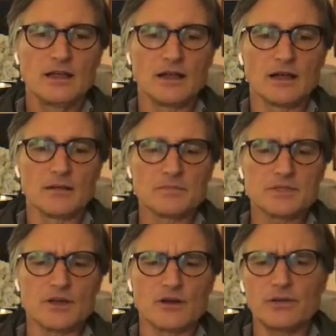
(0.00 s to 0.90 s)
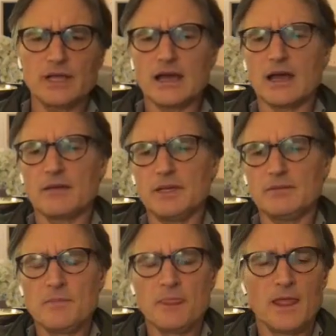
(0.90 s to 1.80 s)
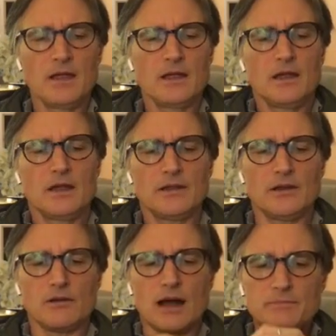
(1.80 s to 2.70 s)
Um, so yeah, I mean, you know,